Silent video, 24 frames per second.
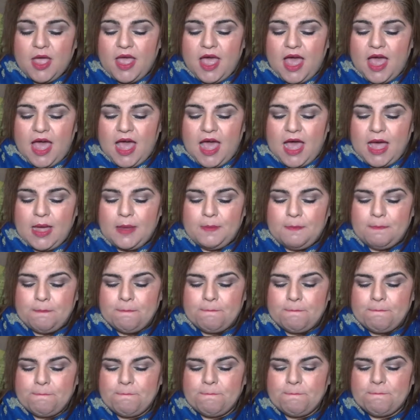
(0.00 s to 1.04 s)

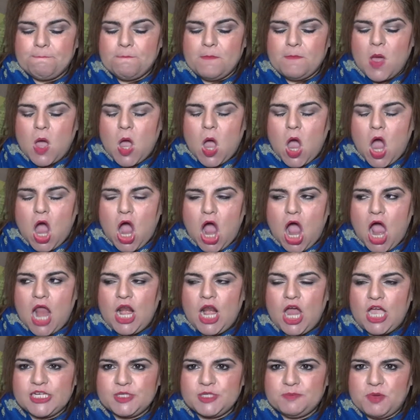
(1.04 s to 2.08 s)
I
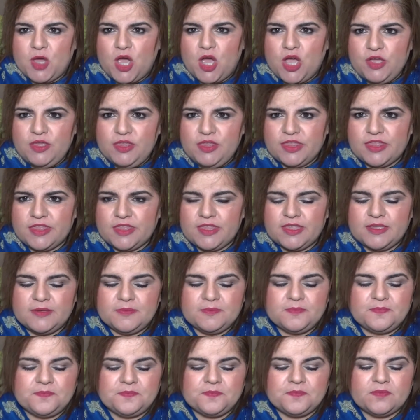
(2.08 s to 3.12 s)
liked both.
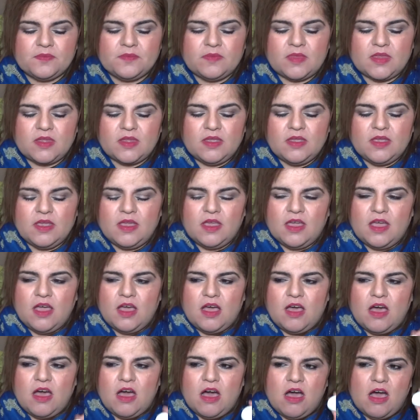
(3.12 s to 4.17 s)

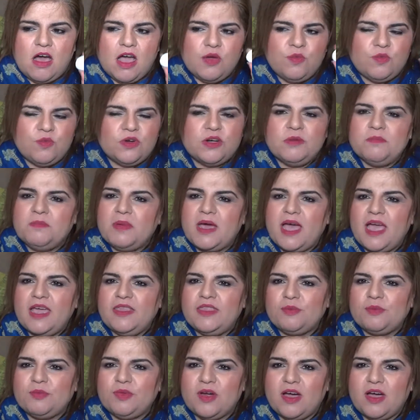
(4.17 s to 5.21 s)
I wouldn't pay
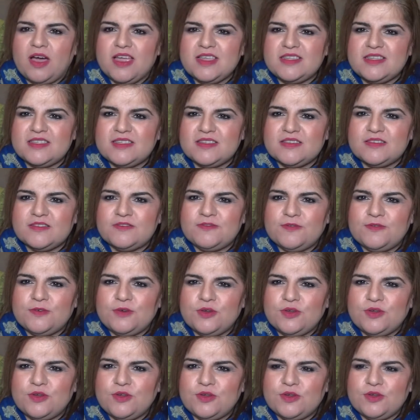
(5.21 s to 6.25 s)
the price
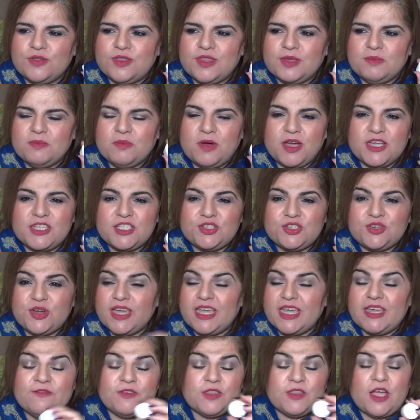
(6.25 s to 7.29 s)
for the
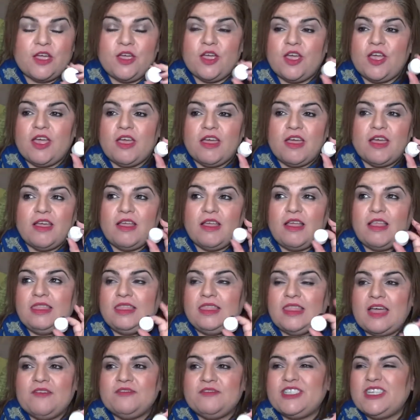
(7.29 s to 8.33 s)
Maestro, even though I
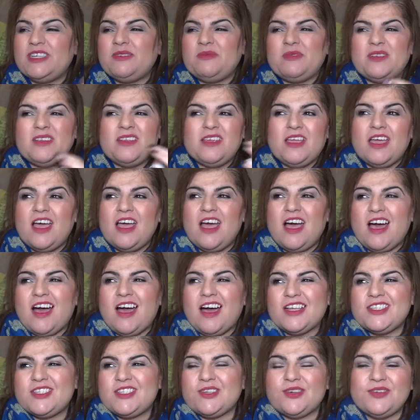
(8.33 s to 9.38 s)
loved it.
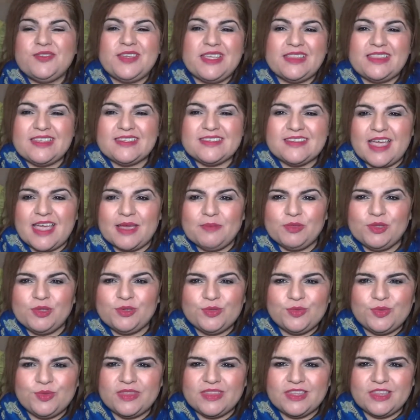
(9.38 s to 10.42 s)
I sort of get the same
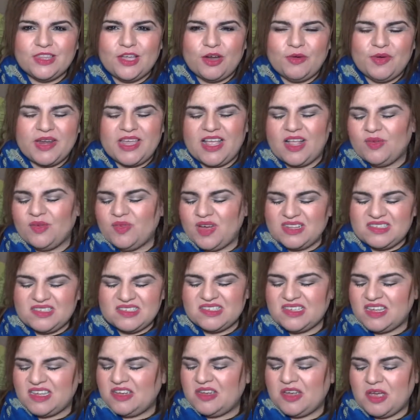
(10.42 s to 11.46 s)
look with the L'Oreal one,
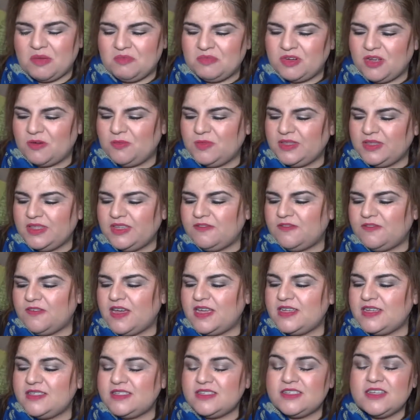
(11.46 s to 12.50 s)
so I'm not really
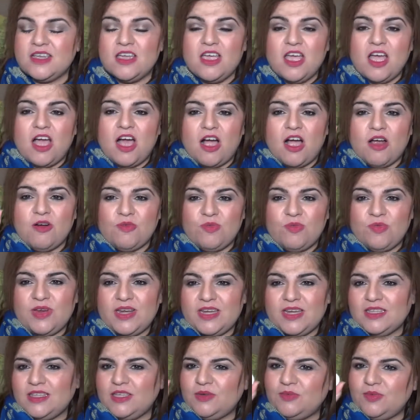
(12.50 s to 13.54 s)
fussed. I
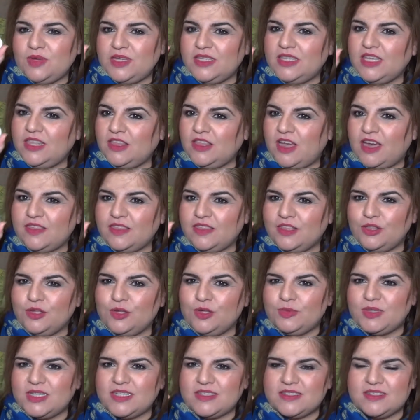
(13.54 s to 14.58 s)
really, really like the
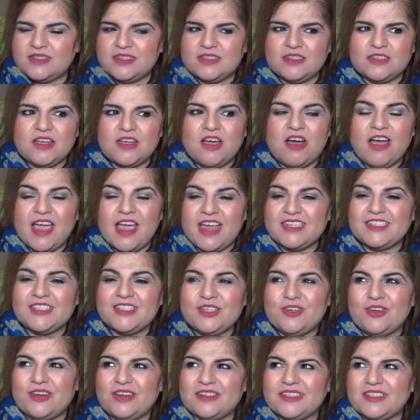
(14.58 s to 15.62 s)
Luminous Silk. I
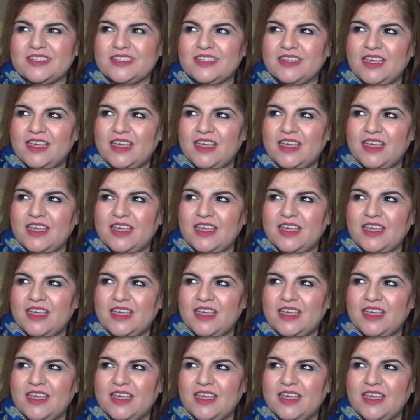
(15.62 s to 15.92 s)
actually got,